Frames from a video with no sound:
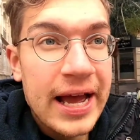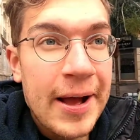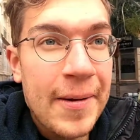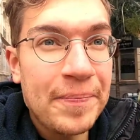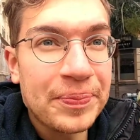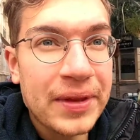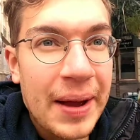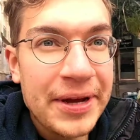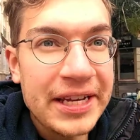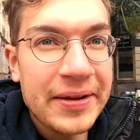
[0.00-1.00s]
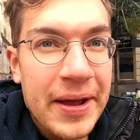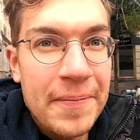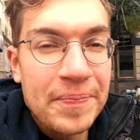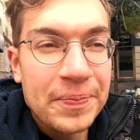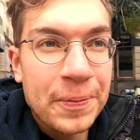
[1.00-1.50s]
Um, I mean,
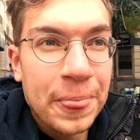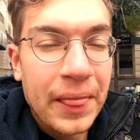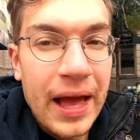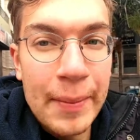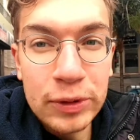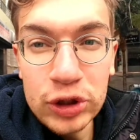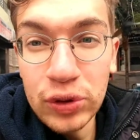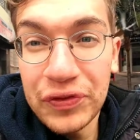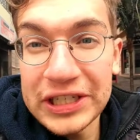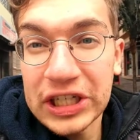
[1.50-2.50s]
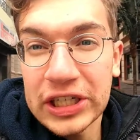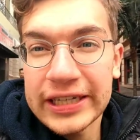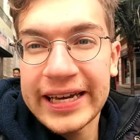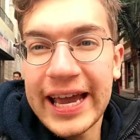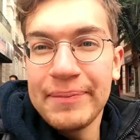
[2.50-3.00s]
I'm not sure if it
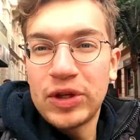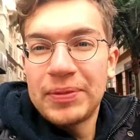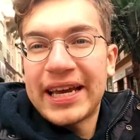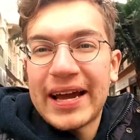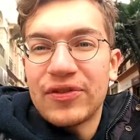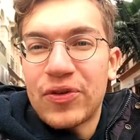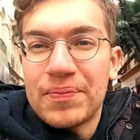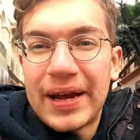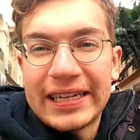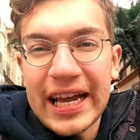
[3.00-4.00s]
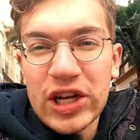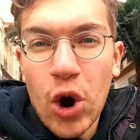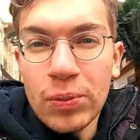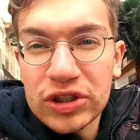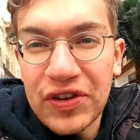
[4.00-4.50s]
came to me kind of from, it, it
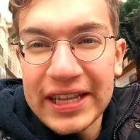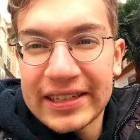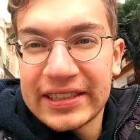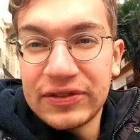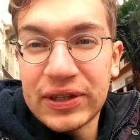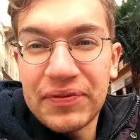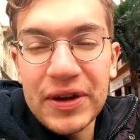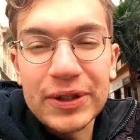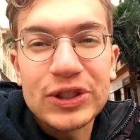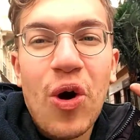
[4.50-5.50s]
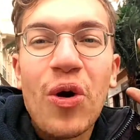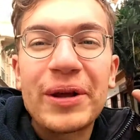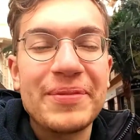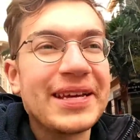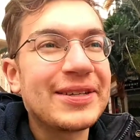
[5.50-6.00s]
almost felt like as if something was
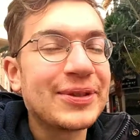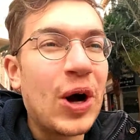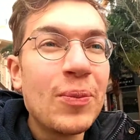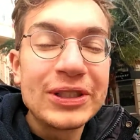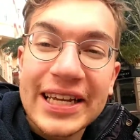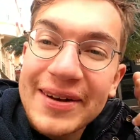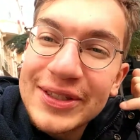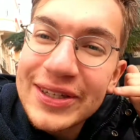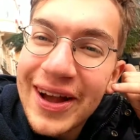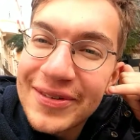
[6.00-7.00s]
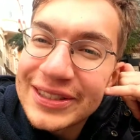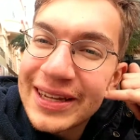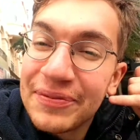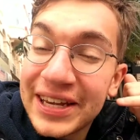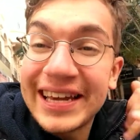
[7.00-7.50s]
calling me. So it was almost like I was, I was
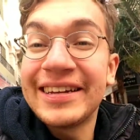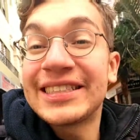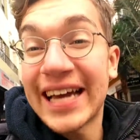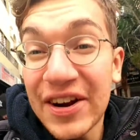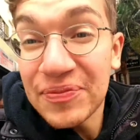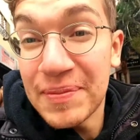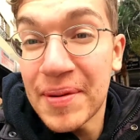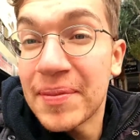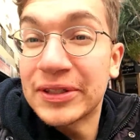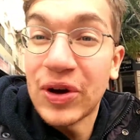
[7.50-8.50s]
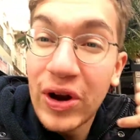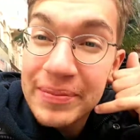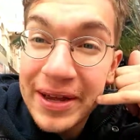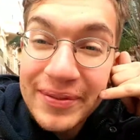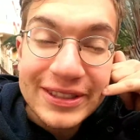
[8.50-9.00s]
something inside of me maybe was calling
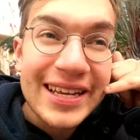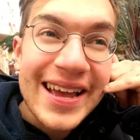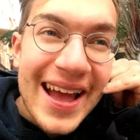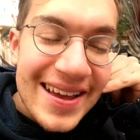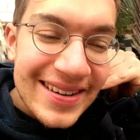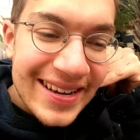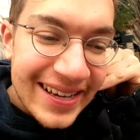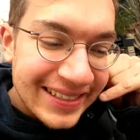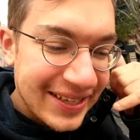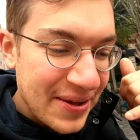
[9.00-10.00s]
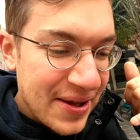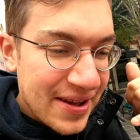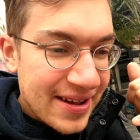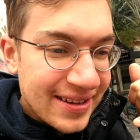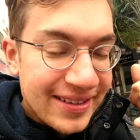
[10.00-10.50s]
me, and I was like, hey, Elias,
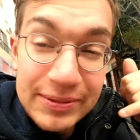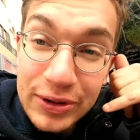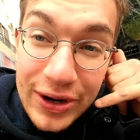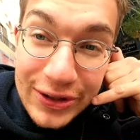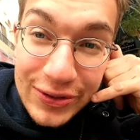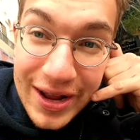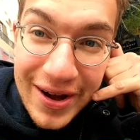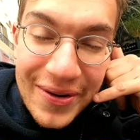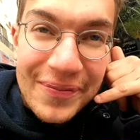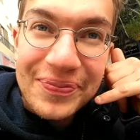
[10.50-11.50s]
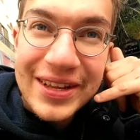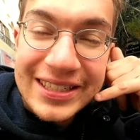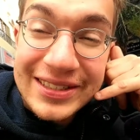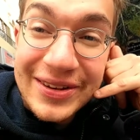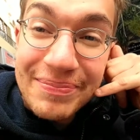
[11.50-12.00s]
that's what you're gonna do now. This
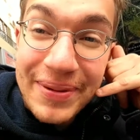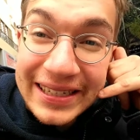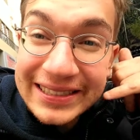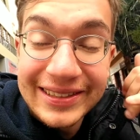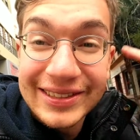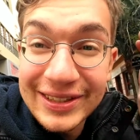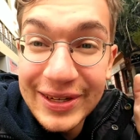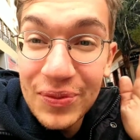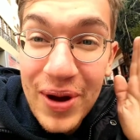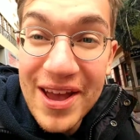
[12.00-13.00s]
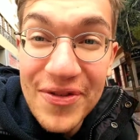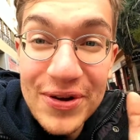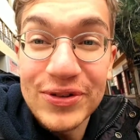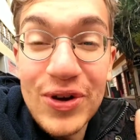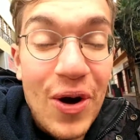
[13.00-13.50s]
is the best, this is like the way for
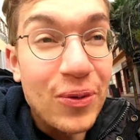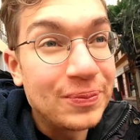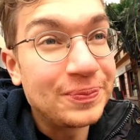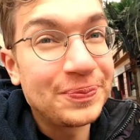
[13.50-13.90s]
you to go.